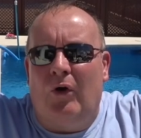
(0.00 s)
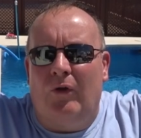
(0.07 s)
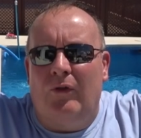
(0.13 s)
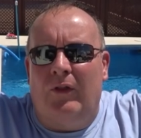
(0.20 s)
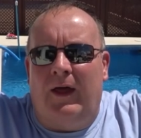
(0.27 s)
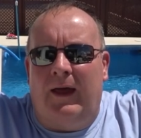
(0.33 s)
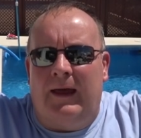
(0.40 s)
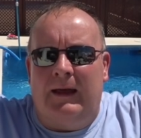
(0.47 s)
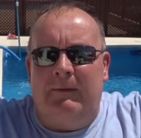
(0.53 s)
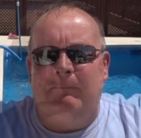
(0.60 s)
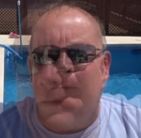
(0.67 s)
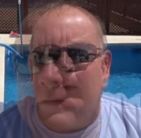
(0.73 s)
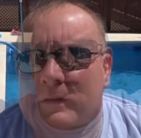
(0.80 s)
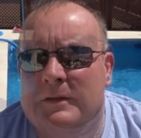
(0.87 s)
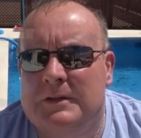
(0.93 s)
not there.
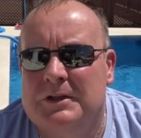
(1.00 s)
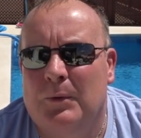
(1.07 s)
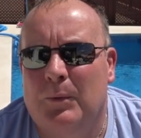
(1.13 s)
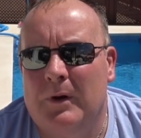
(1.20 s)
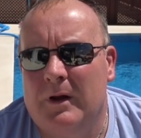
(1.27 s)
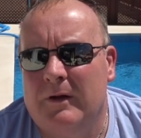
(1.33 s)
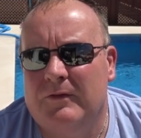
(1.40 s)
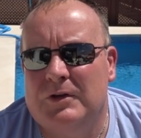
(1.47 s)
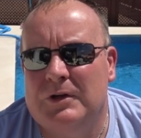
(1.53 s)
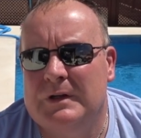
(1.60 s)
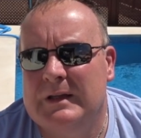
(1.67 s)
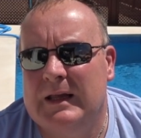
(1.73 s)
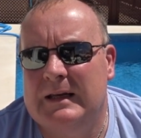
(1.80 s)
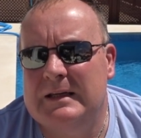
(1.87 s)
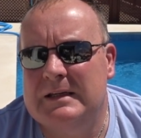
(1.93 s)
So what I've
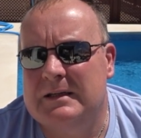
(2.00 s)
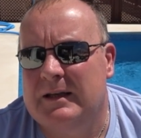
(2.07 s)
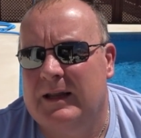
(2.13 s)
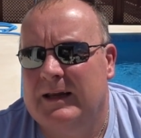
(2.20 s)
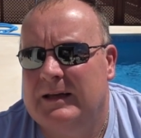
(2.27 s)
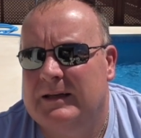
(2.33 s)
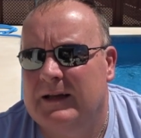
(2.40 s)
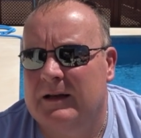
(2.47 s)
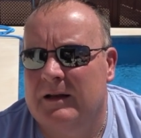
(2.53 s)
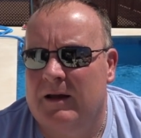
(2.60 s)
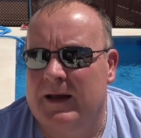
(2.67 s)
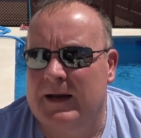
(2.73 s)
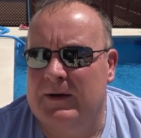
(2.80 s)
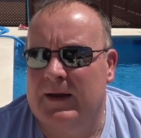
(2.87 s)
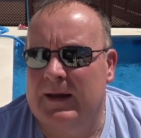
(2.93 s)
done then is laid the
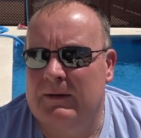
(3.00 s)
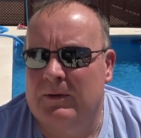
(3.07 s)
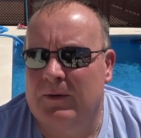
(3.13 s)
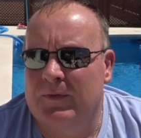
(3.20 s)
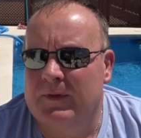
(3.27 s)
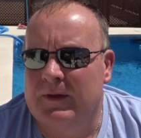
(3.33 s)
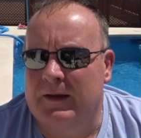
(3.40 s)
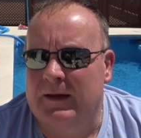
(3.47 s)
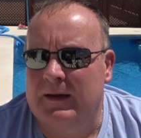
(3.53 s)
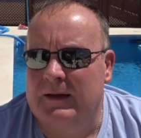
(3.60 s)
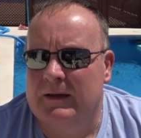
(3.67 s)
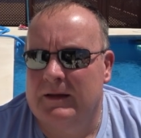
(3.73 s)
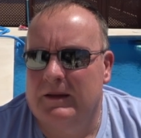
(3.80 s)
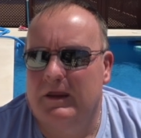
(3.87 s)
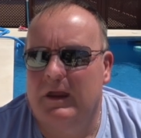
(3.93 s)
glider out on the,
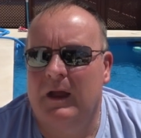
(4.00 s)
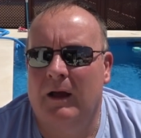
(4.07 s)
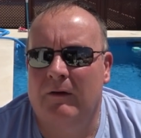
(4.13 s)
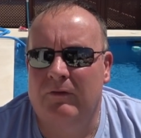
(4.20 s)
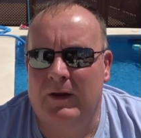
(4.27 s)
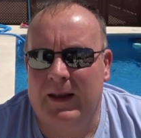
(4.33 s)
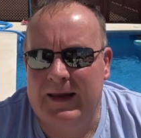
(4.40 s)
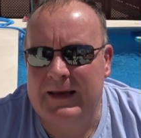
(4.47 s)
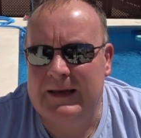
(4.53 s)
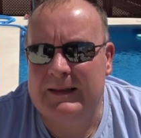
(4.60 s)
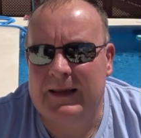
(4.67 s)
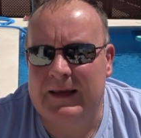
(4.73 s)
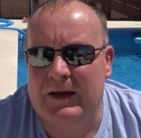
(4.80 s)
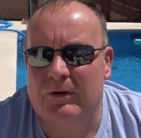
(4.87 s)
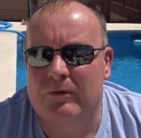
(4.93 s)
I've laid
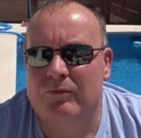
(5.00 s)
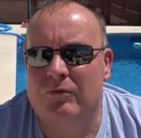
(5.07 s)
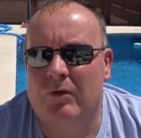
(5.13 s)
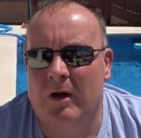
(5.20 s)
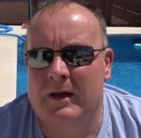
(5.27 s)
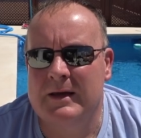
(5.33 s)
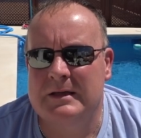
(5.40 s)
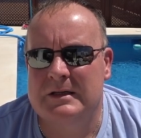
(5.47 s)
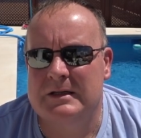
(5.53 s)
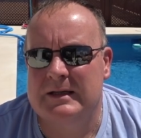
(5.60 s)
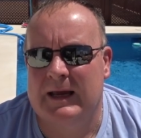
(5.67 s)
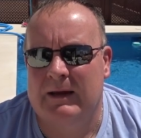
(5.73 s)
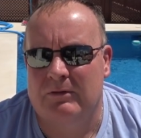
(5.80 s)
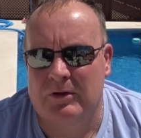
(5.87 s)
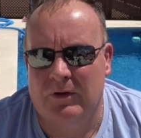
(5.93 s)
the risers
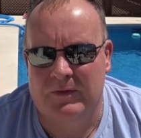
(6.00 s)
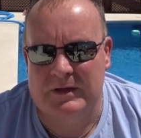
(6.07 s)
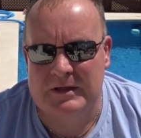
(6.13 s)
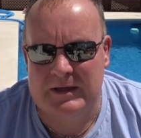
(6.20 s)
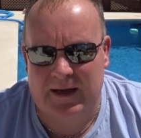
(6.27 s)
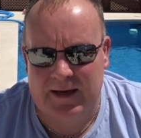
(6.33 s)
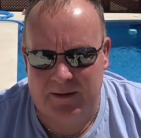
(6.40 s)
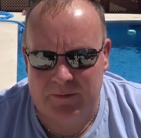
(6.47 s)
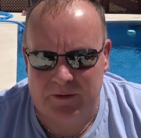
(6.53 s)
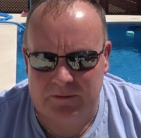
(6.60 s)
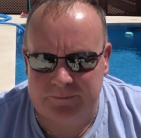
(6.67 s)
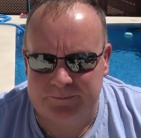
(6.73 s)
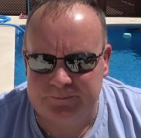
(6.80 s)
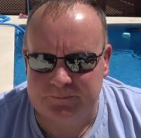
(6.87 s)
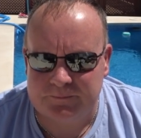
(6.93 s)
out on the table,
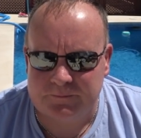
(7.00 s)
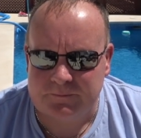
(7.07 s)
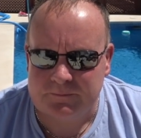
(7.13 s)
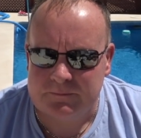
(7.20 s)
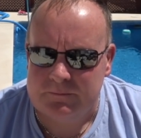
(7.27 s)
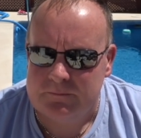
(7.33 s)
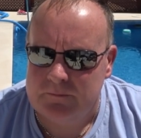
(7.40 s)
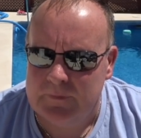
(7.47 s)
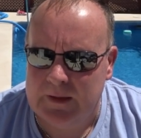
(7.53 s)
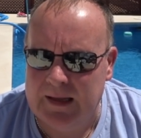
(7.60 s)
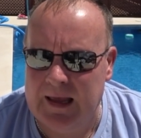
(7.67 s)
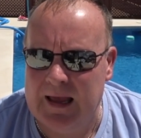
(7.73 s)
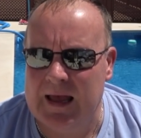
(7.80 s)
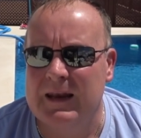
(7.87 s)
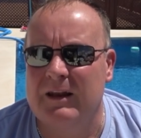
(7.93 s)

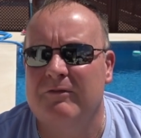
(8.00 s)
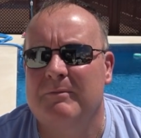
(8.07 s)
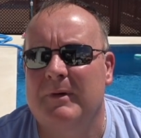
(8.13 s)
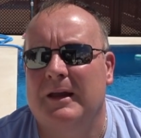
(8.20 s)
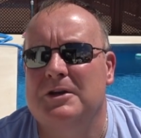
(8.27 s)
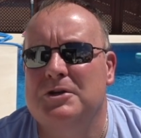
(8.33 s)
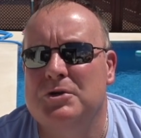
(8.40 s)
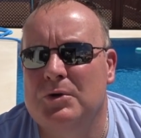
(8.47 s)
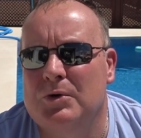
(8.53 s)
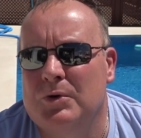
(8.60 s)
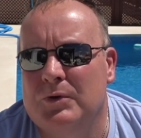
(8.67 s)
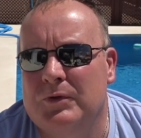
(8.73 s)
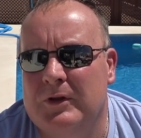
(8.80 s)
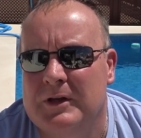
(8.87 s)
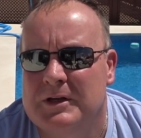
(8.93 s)
and I've made
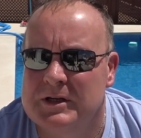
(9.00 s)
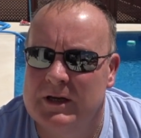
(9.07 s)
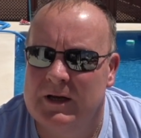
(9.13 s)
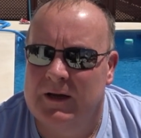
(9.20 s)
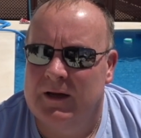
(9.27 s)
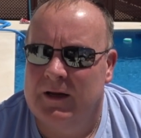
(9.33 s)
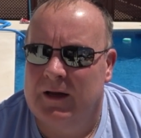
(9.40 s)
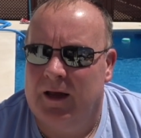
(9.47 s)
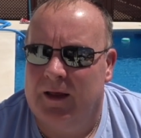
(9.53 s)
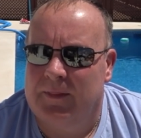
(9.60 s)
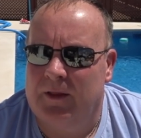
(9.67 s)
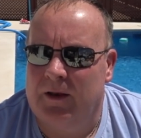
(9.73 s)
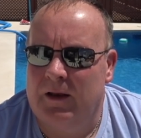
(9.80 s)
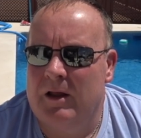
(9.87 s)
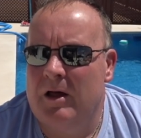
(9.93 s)
sure that
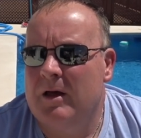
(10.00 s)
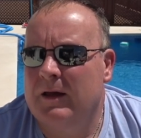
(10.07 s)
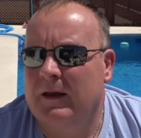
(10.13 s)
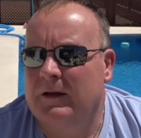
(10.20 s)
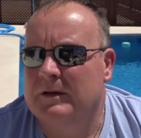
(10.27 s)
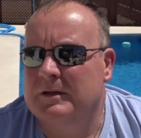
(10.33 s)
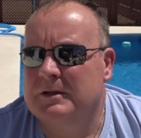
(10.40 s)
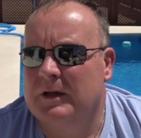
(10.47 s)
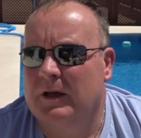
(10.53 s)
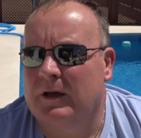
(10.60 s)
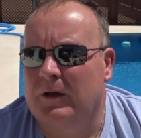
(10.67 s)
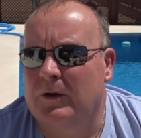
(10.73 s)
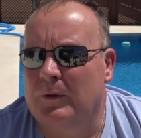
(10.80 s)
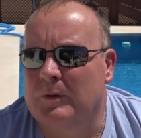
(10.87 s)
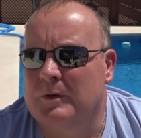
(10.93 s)
the lines
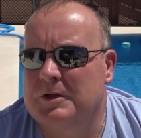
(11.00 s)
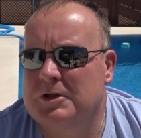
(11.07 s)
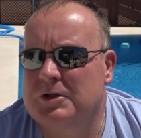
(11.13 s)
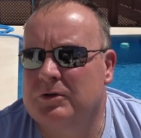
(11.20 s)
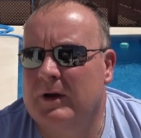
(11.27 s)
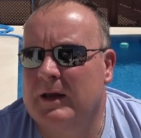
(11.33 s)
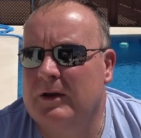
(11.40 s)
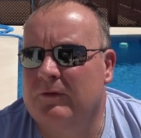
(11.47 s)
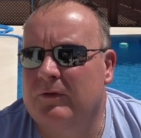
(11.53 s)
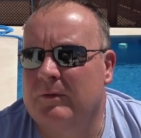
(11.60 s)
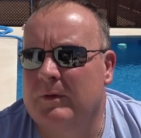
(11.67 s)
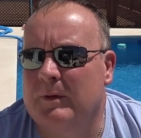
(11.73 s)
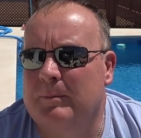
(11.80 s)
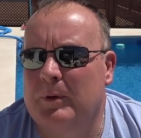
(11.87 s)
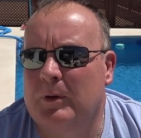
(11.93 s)
go straight
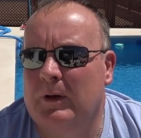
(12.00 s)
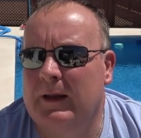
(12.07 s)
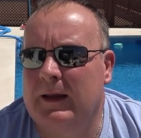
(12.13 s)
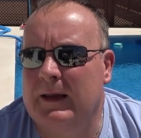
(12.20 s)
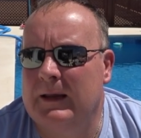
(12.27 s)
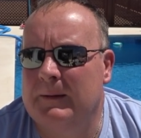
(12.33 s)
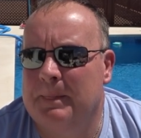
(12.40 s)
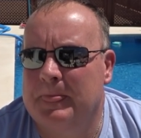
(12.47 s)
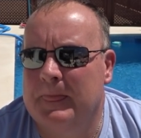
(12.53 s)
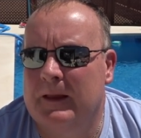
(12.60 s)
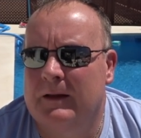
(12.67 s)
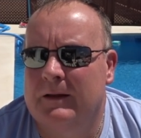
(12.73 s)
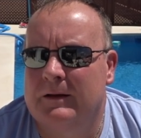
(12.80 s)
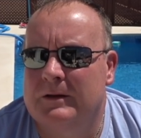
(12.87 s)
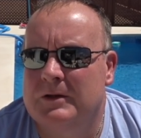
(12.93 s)
from the pulley,
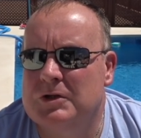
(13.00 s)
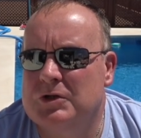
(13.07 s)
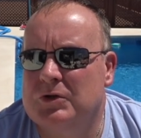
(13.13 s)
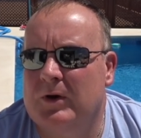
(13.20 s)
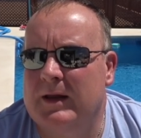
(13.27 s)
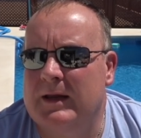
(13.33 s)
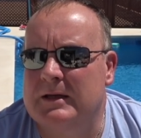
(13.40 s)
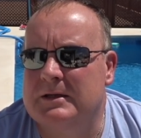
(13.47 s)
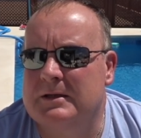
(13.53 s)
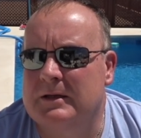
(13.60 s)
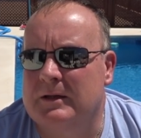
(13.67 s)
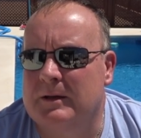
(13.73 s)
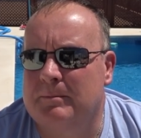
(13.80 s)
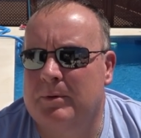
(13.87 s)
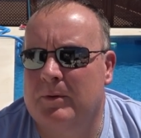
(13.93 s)
straight to
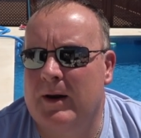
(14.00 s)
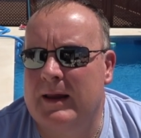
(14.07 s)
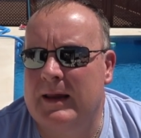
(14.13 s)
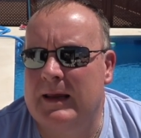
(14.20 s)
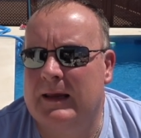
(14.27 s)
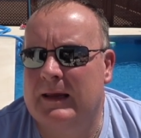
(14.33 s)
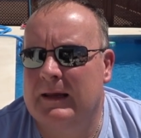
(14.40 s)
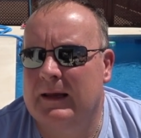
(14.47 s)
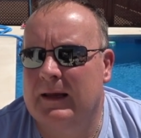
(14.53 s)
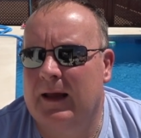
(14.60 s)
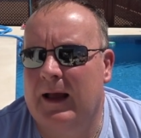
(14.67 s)
the brake